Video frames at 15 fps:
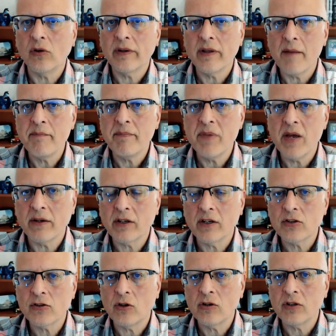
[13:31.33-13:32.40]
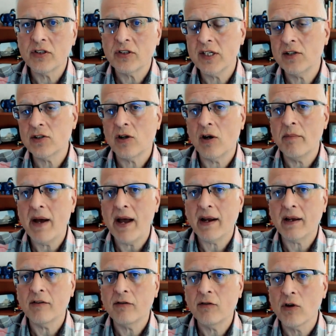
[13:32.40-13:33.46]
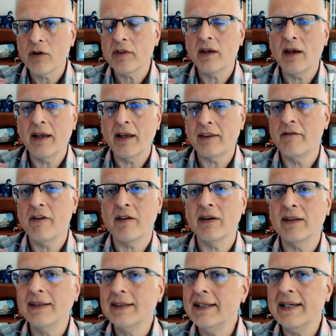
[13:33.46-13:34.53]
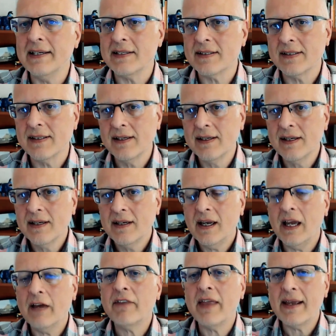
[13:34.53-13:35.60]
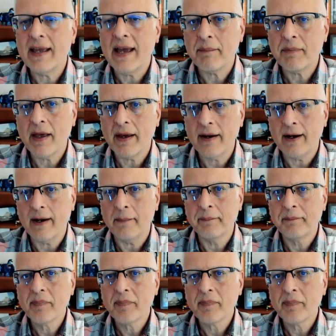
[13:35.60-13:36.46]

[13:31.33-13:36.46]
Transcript: and control could seesaw back and forth at the very least if they kept that up.